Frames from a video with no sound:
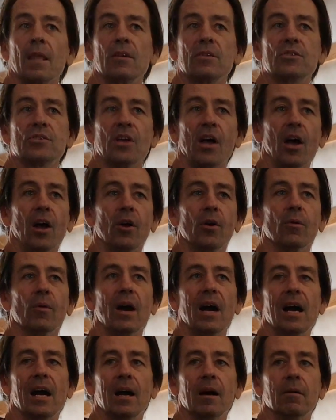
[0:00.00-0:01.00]
So,
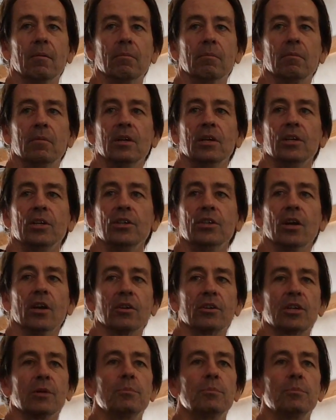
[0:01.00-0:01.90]
um, you know,